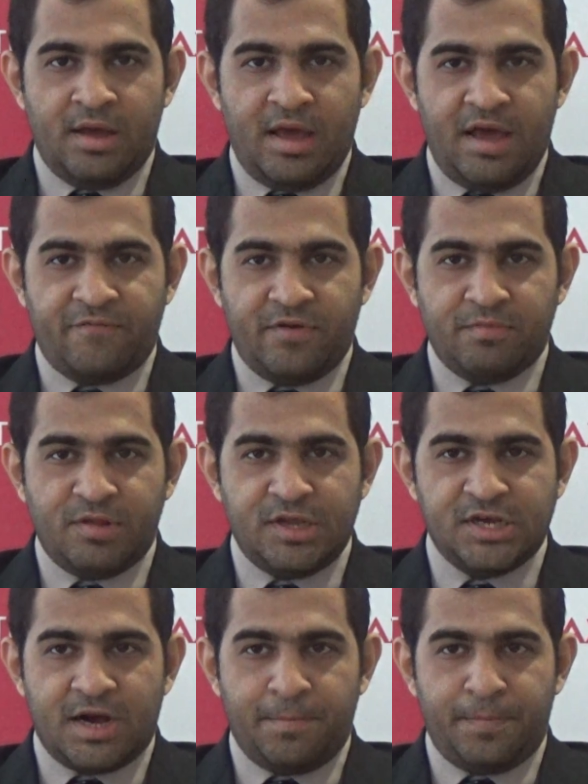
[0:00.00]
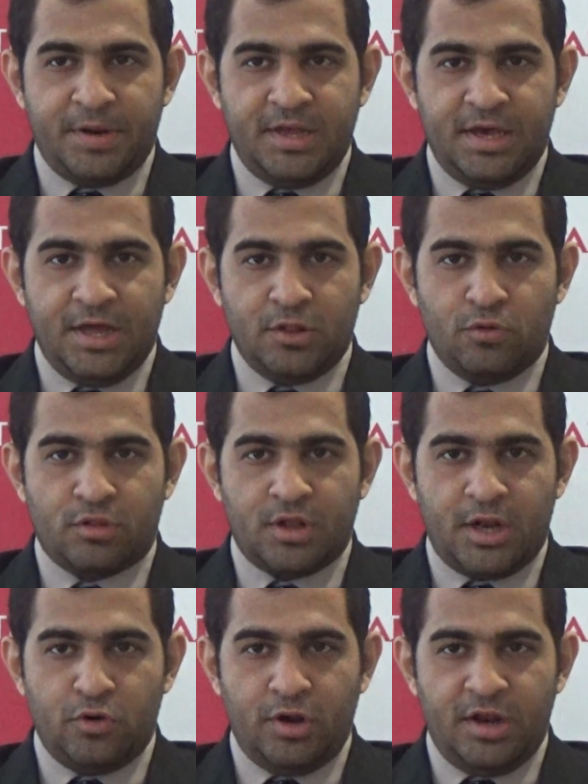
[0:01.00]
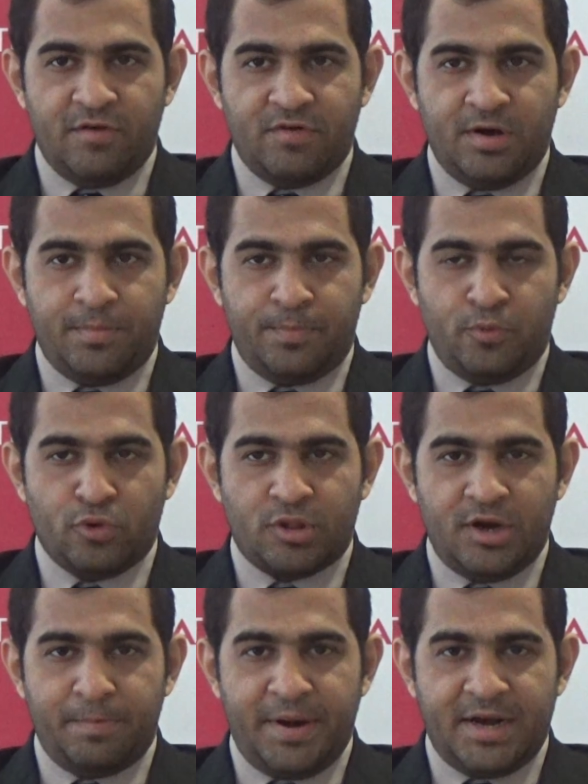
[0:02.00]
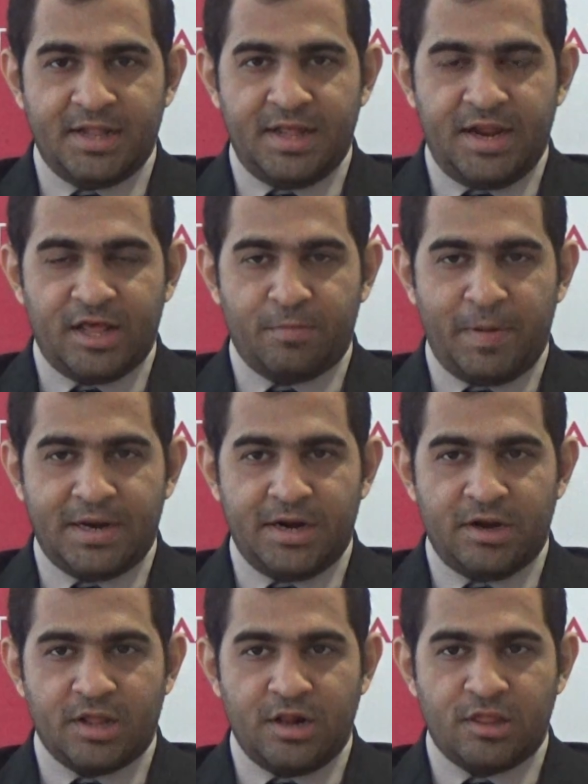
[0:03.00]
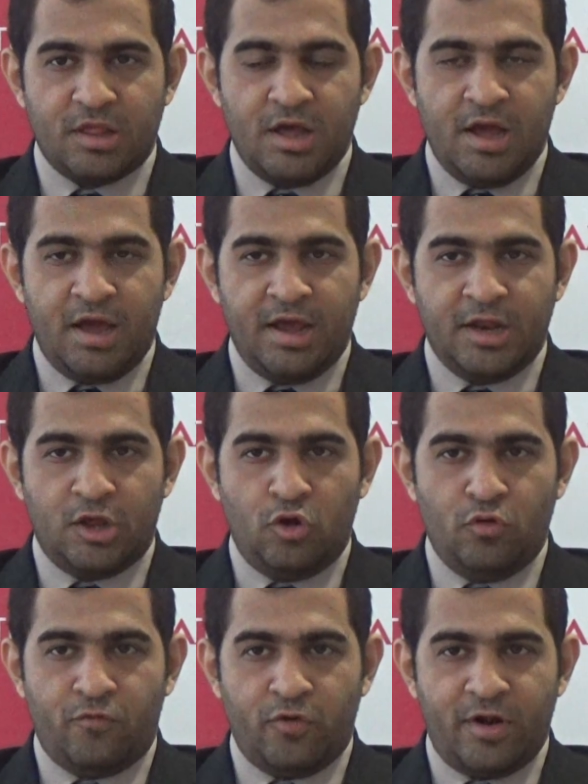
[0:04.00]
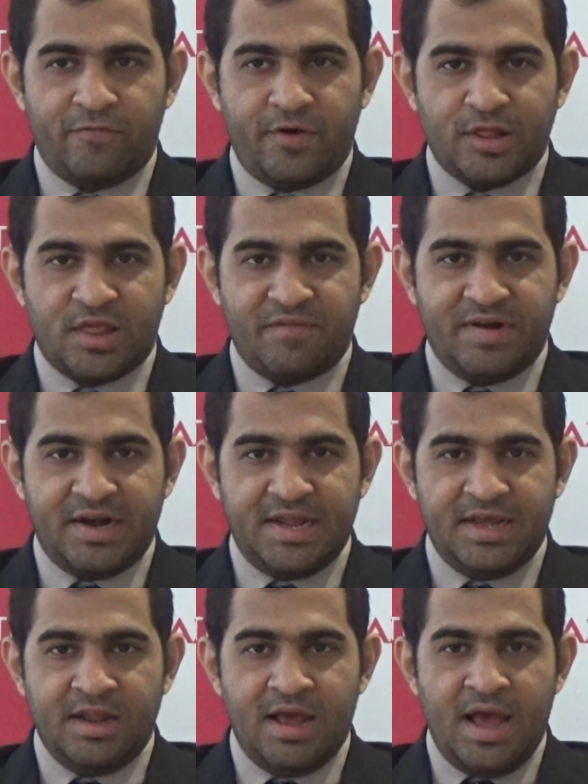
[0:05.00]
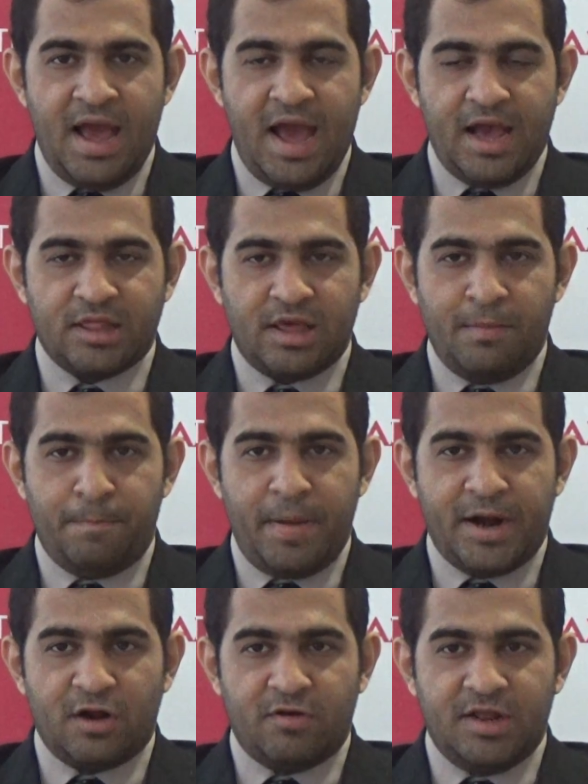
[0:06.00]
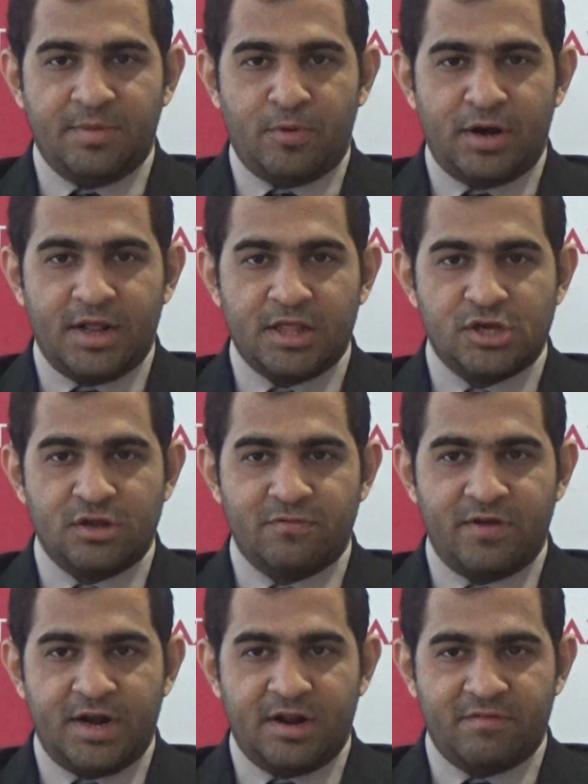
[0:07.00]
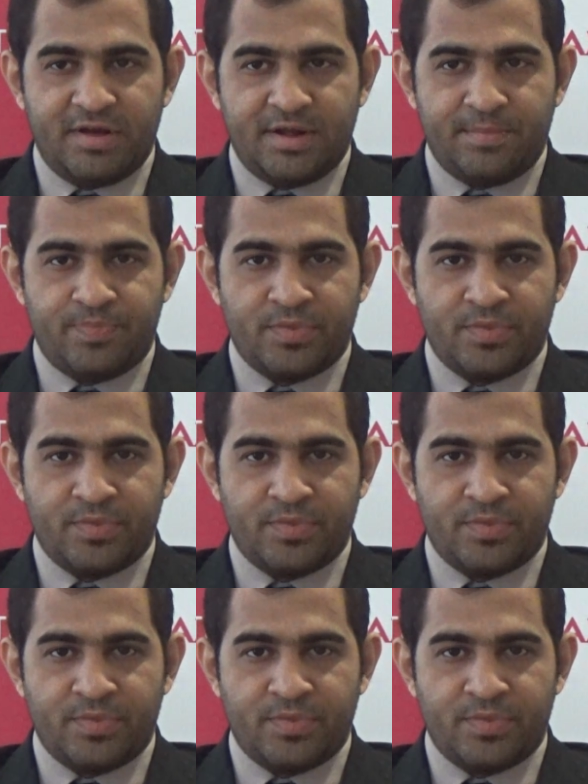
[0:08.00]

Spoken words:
FMCG company Hindustan Unilever posted better than expected results in Q4 FY17 as impact of demonetization faded away.